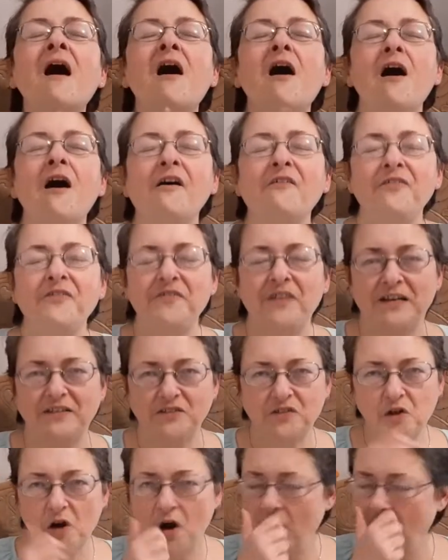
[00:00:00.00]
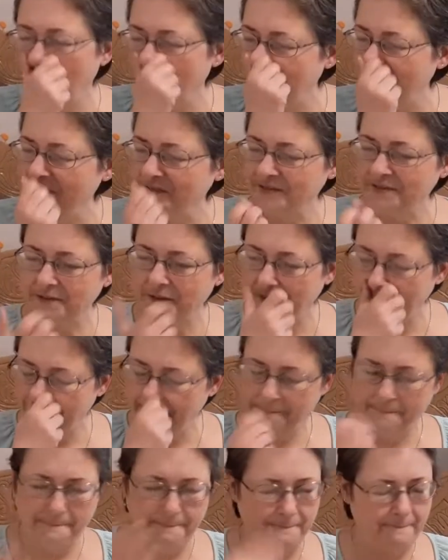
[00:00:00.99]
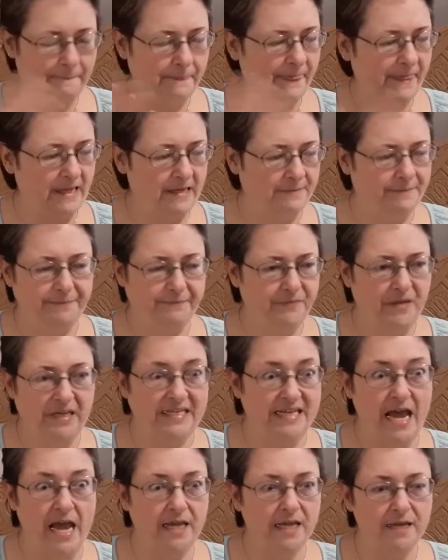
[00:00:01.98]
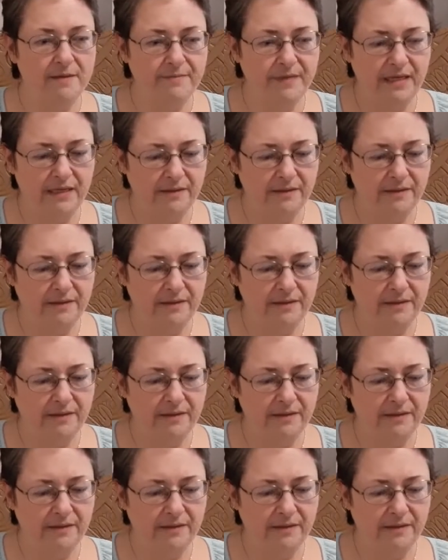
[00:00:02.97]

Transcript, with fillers: off of that scarf is like attacking me